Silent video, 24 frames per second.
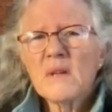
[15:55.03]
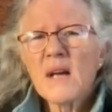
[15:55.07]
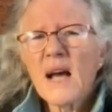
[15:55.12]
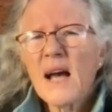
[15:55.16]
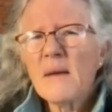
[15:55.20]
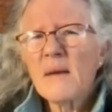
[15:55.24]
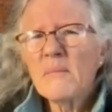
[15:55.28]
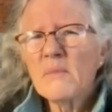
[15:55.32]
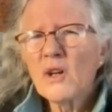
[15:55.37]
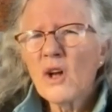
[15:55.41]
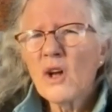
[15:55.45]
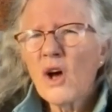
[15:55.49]

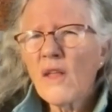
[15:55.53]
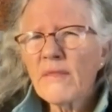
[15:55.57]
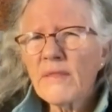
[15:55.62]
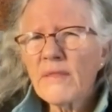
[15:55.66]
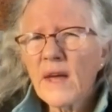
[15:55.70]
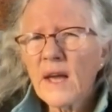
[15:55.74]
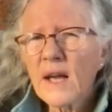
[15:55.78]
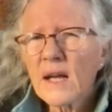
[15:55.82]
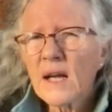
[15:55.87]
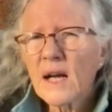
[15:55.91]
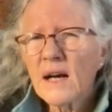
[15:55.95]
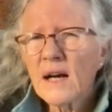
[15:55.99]
I'm not
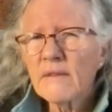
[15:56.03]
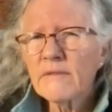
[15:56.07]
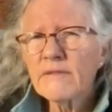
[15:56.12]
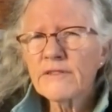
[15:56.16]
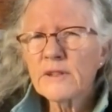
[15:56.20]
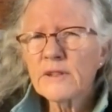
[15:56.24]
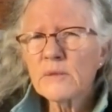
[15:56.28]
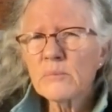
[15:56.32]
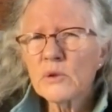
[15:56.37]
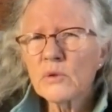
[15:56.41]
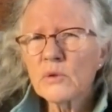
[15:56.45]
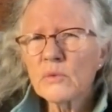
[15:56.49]
that
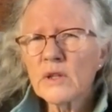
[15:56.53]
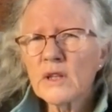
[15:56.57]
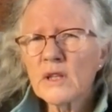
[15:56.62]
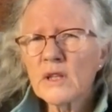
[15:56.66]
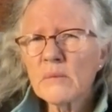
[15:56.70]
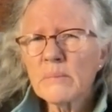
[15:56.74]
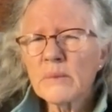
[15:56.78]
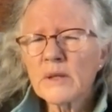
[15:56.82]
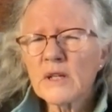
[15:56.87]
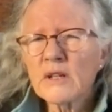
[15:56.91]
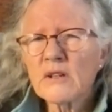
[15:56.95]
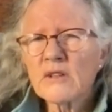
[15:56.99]
comfortable with
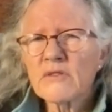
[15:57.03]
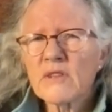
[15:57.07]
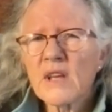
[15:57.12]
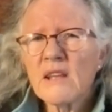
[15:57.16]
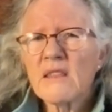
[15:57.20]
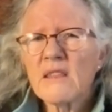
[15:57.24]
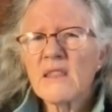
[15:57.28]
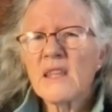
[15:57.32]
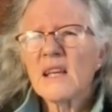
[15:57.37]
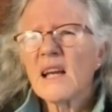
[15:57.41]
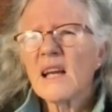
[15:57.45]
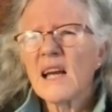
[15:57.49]
it because I
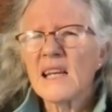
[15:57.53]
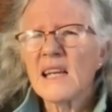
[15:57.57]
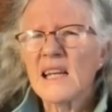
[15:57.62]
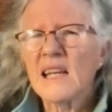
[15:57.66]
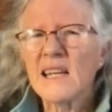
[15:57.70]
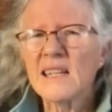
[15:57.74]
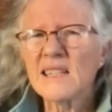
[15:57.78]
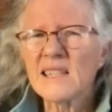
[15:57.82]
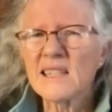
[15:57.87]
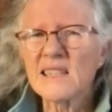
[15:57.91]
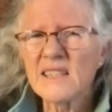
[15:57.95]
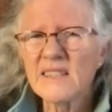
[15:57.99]
think I
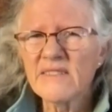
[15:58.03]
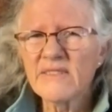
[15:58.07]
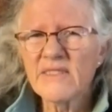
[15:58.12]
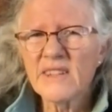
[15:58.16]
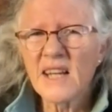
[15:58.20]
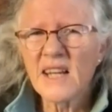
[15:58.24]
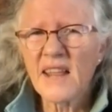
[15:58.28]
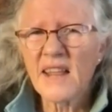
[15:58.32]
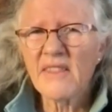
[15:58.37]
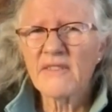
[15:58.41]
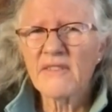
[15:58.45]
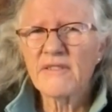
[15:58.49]
need to live
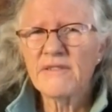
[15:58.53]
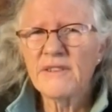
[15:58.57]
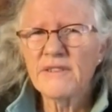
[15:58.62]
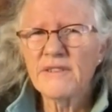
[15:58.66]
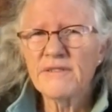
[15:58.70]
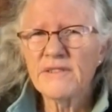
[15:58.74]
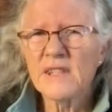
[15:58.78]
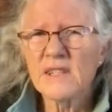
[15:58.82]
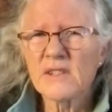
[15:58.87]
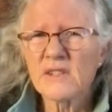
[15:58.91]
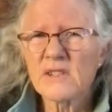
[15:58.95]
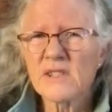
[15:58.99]
another
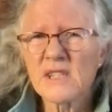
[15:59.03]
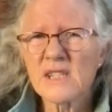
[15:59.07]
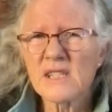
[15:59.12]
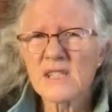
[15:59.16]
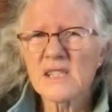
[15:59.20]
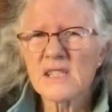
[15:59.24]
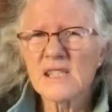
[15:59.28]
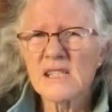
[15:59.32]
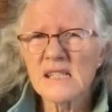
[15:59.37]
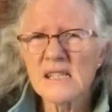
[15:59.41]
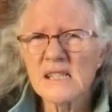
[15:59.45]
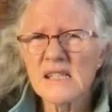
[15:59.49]
50 or
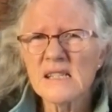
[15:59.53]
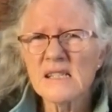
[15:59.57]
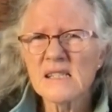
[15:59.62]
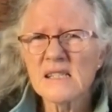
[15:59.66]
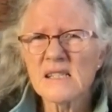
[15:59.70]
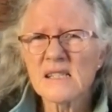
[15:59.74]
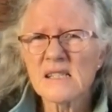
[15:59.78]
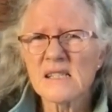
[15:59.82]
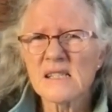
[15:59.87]
60 years